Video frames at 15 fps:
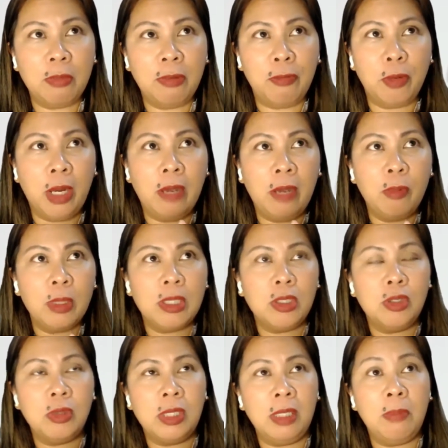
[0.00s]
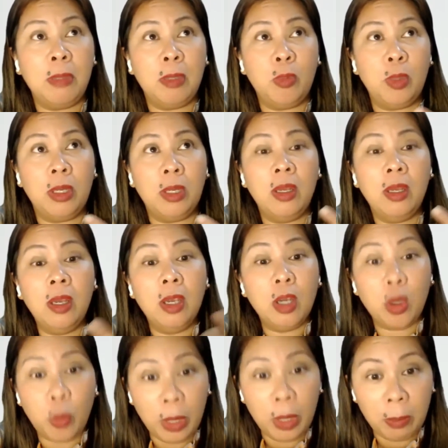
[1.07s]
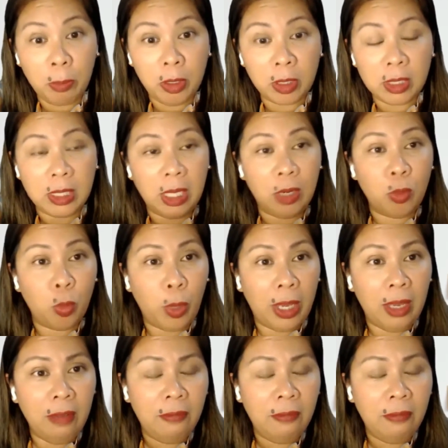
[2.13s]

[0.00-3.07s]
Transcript: before I was choosing between QuickBooks and Wave.